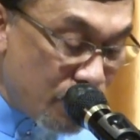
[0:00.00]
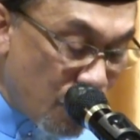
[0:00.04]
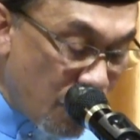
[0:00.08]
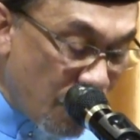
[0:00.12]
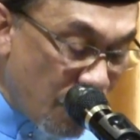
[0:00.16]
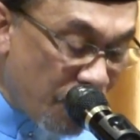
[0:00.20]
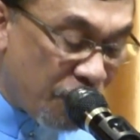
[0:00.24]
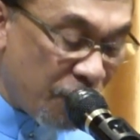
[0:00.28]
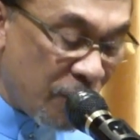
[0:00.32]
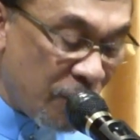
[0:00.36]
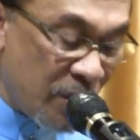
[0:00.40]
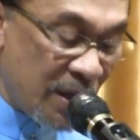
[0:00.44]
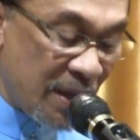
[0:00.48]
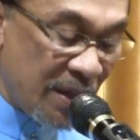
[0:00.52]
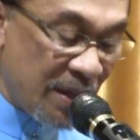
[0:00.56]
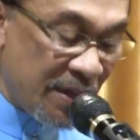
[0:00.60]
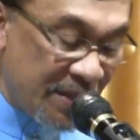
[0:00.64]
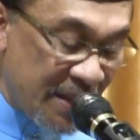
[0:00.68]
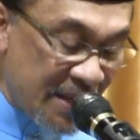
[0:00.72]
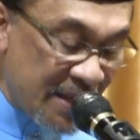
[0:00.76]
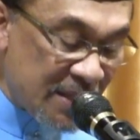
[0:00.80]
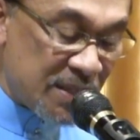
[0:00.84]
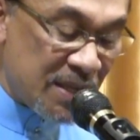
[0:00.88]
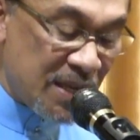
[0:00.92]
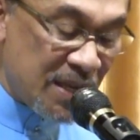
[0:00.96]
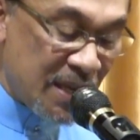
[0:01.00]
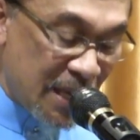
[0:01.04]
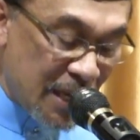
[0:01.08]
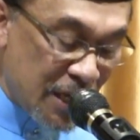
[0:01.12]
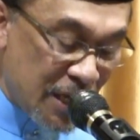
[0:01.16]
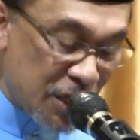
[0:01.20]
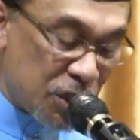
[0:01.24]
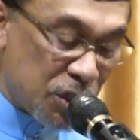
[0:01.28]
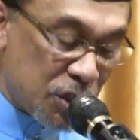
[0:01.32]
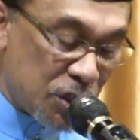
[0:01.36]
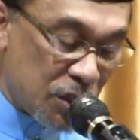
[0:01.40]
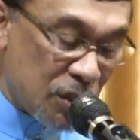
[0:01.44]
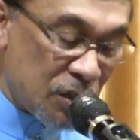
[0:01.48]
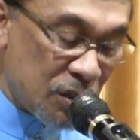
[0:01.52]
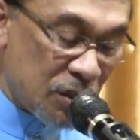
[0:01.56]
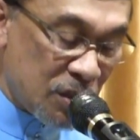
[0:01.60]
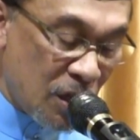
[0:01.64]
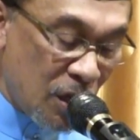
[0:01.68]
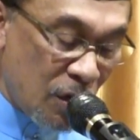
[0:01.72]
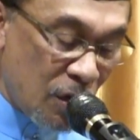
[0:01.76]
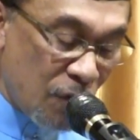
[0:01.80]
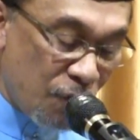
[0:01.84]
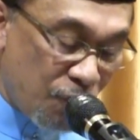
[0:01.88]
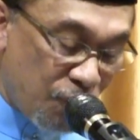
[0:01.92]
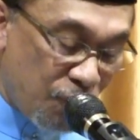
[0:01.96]
move this
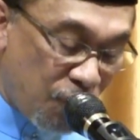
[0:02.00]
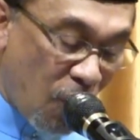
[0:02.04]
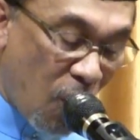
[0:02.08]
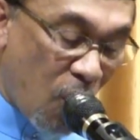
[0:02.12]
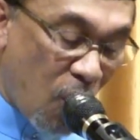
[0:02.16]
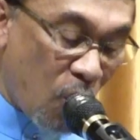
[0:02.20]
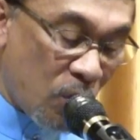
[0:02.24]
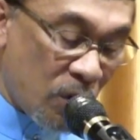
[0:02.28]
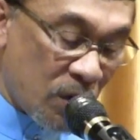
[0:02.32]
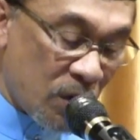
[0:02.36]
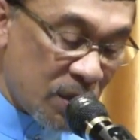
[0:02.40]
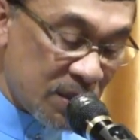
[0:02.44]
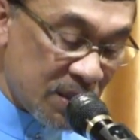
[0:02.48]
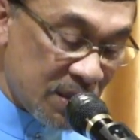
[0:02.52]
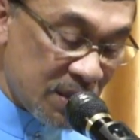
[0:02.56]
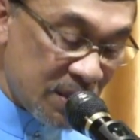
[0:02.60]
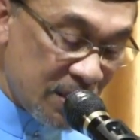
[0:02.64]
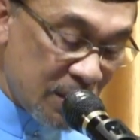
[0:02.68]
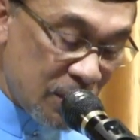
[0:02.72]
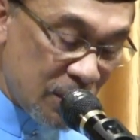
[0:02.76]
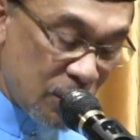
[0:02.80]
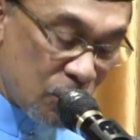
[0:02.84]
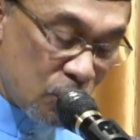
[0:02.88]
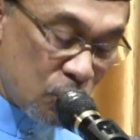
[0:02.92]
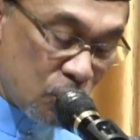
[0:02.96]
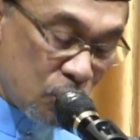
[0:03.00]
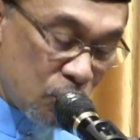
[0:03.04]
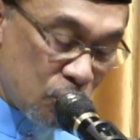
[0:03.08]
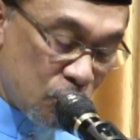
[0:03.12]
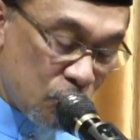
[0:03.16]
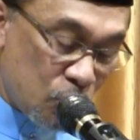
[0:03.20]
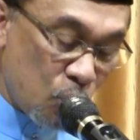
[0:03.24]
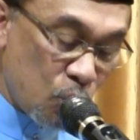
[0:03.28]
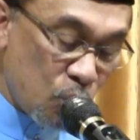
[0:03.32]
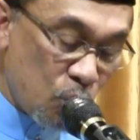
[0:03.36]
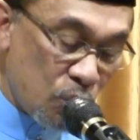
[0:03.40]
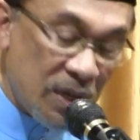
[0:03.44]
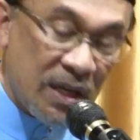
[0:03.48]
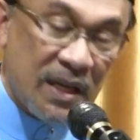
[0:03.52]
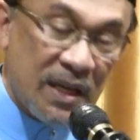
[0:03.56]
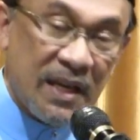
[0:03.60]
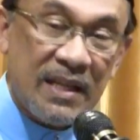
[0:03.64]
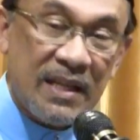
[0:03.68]
nation forward to